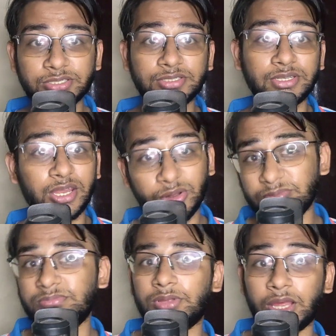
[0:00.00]

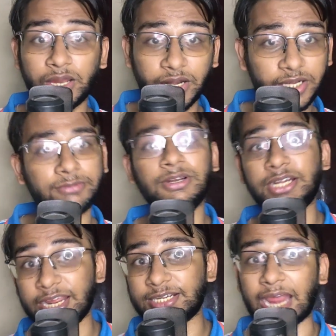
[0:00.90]
It will
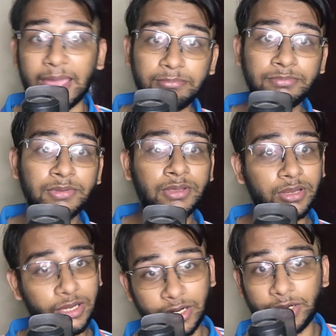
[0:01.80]
take time
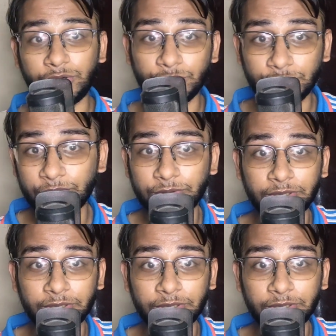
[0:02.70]
to